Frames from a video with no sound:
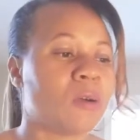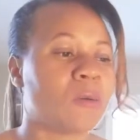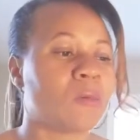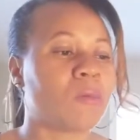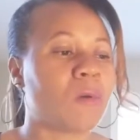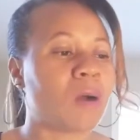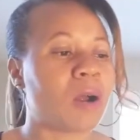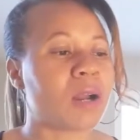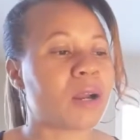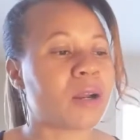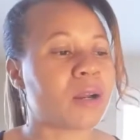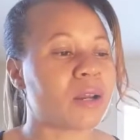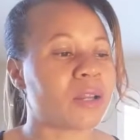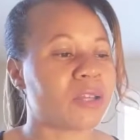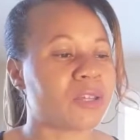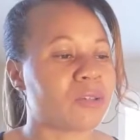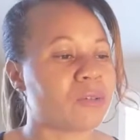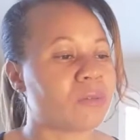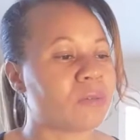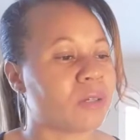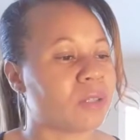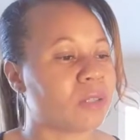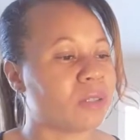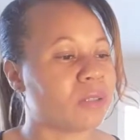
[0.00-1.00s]
why are
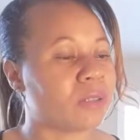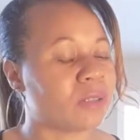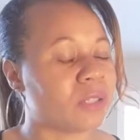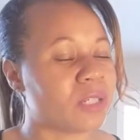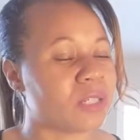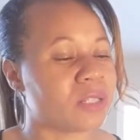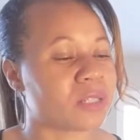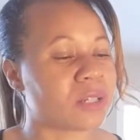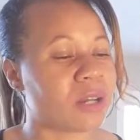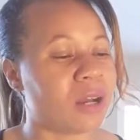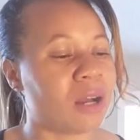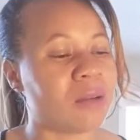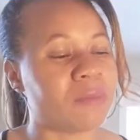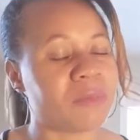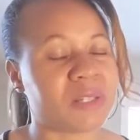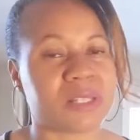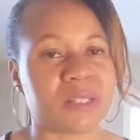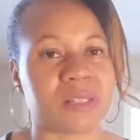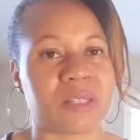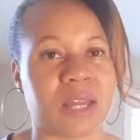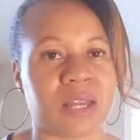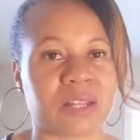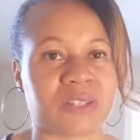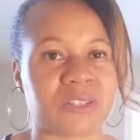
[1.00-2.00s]
you in his
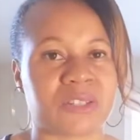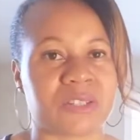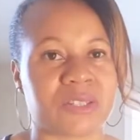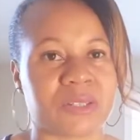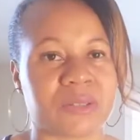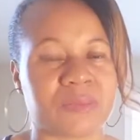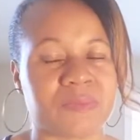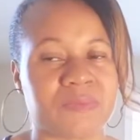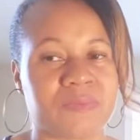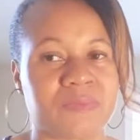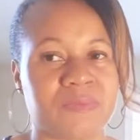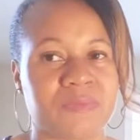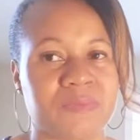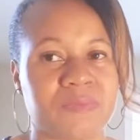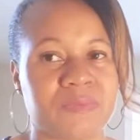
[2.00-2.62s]
comment section